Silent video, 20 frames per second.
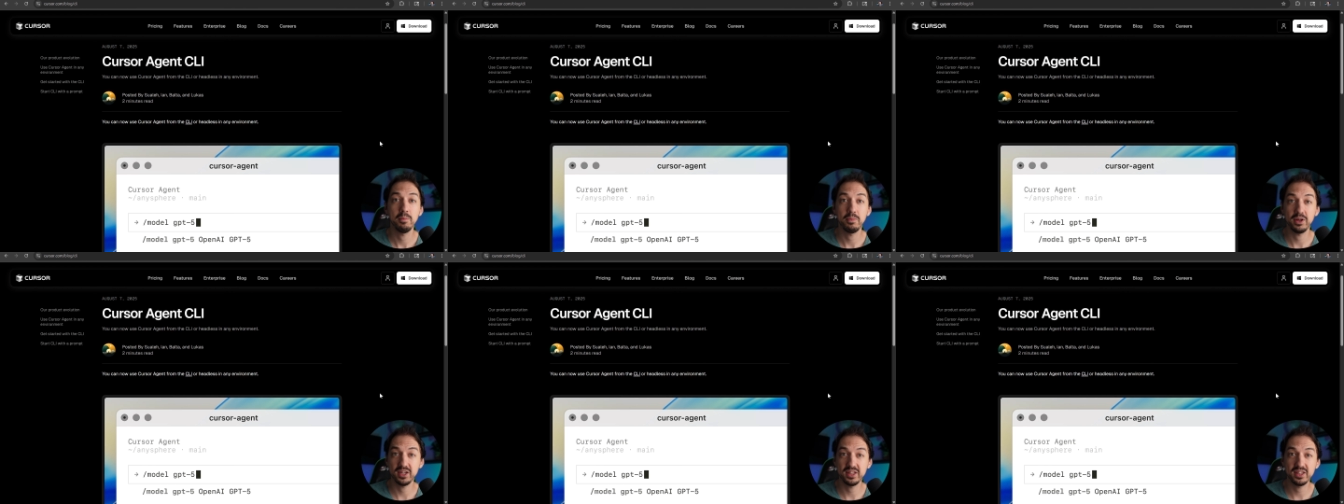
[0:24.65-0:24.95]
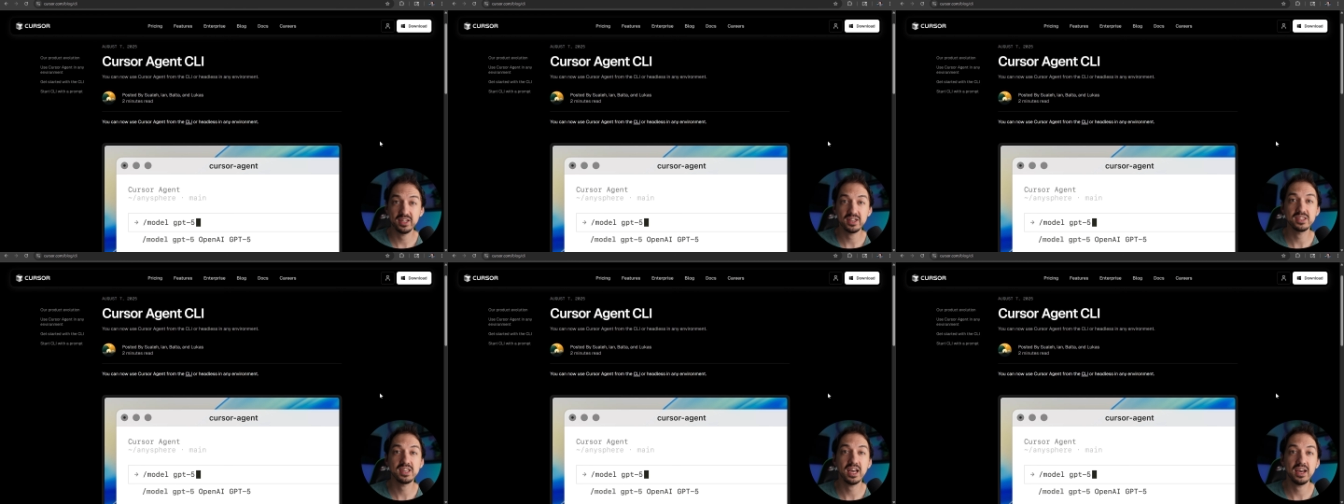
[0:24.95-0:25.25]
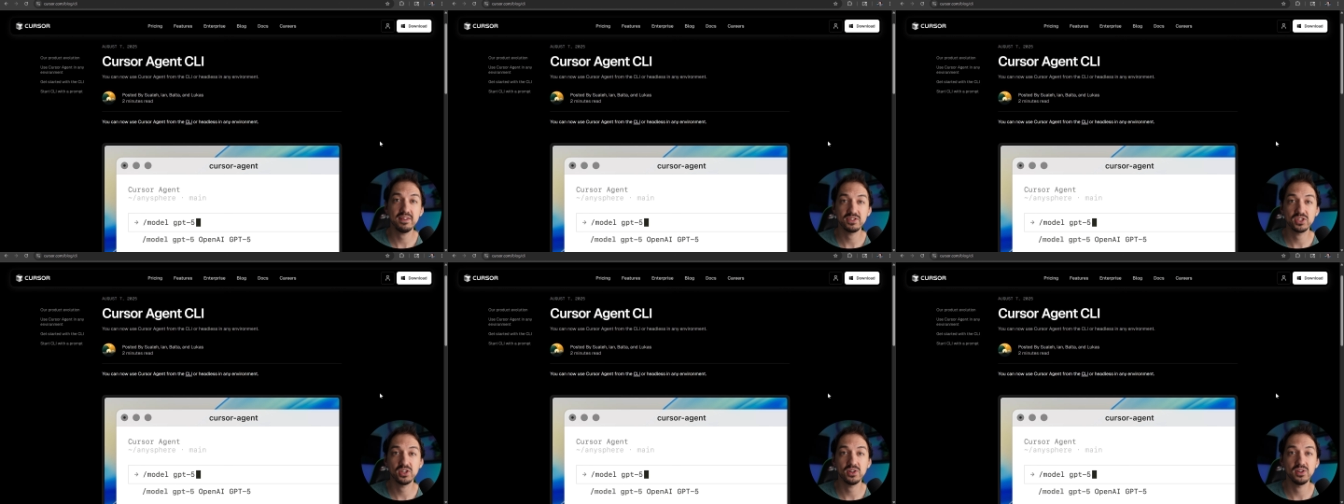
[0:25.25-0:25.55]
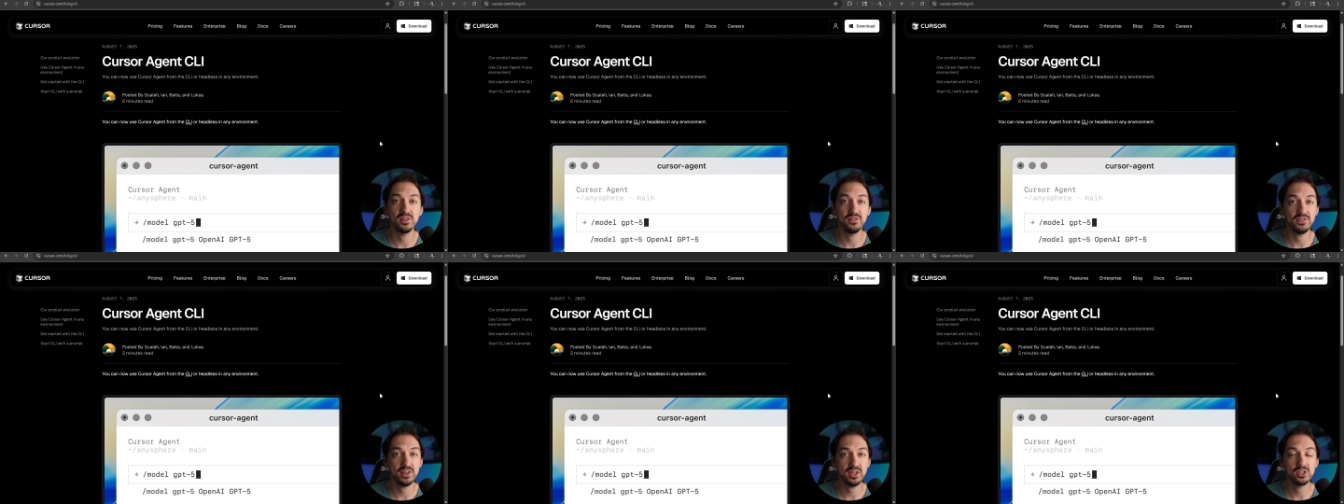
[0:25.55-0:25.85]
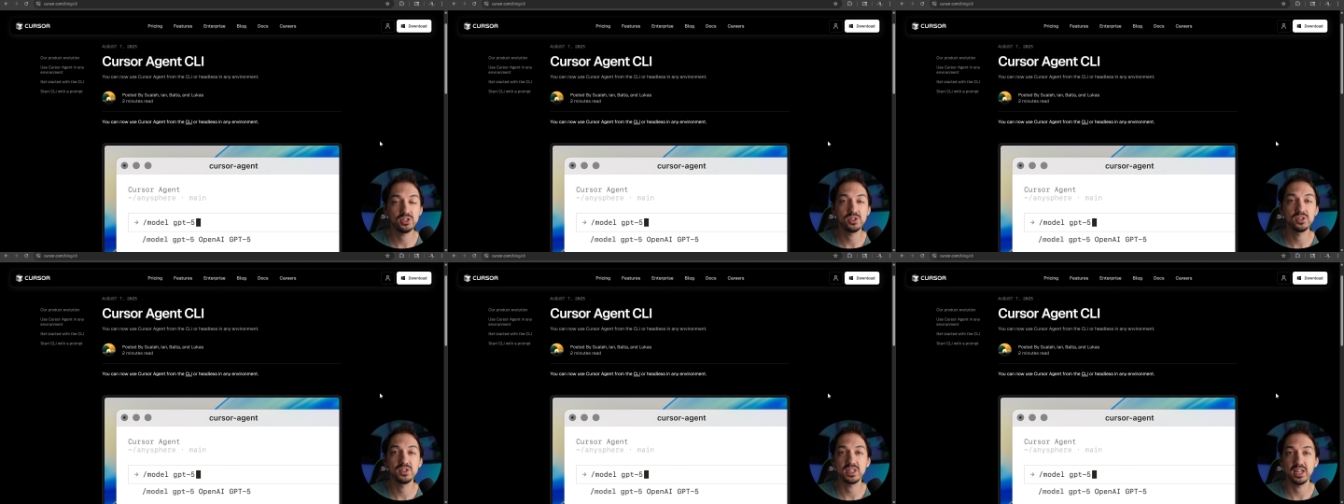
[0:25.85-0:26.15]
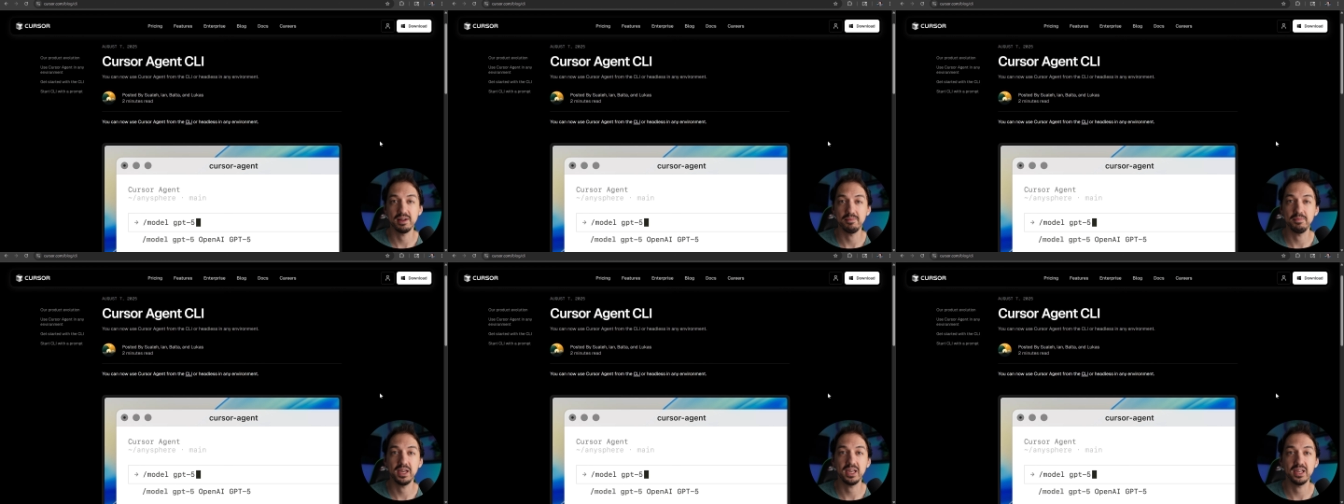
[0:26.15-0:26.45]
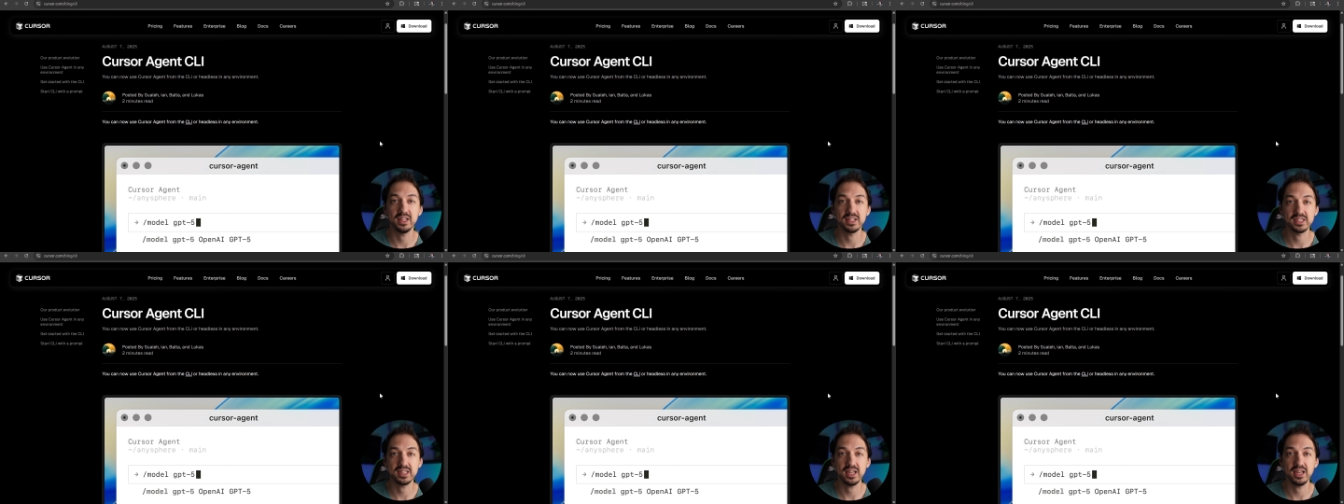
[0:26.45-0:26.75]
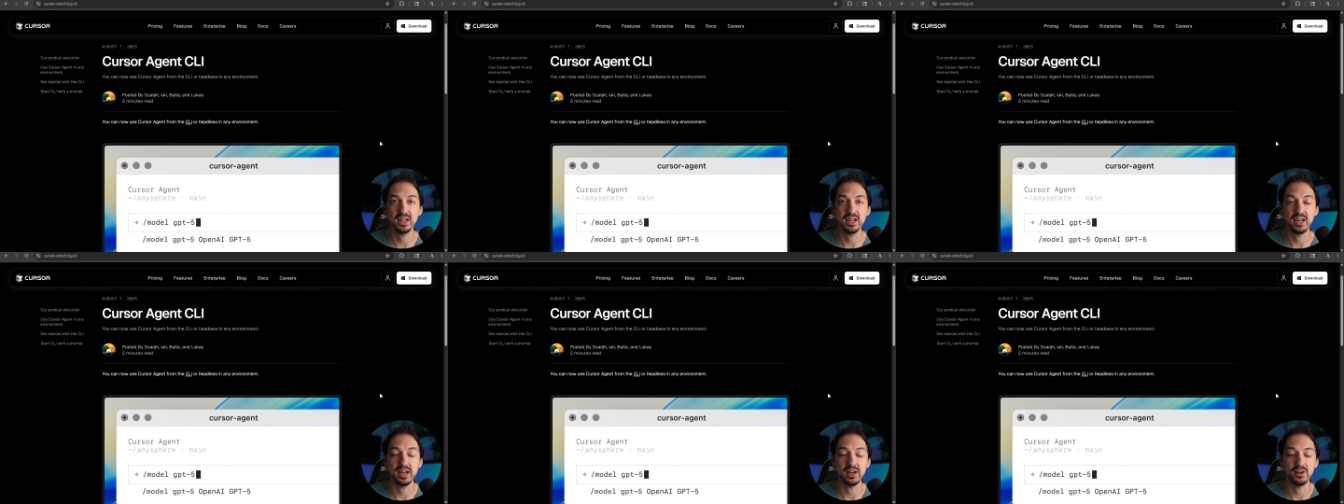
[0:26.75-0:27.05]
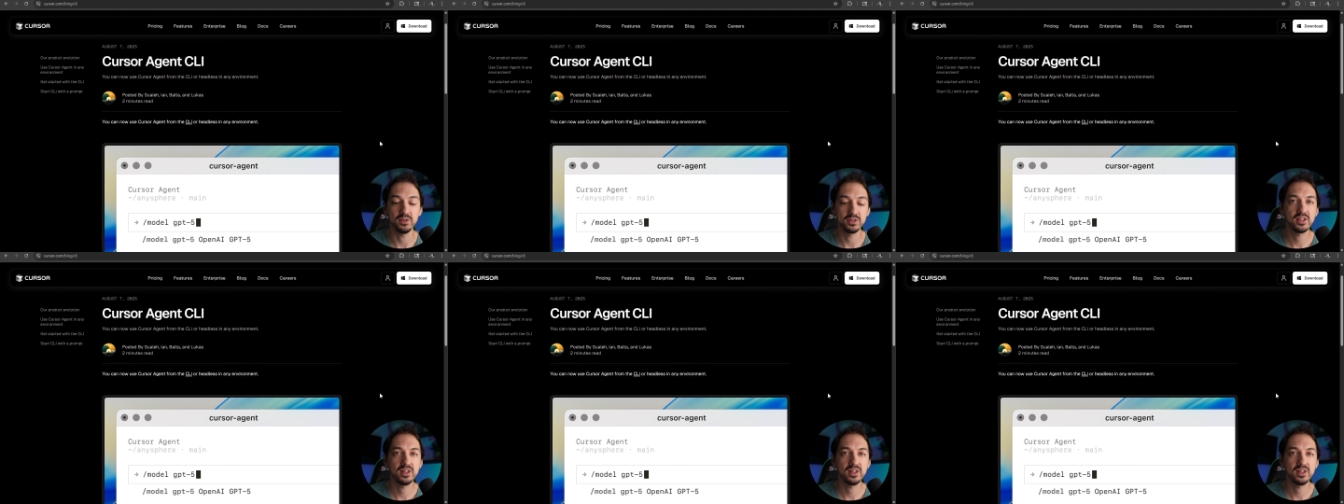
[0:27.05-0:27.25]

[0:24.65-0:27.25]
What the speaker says: but it does have certain features that make it stand out.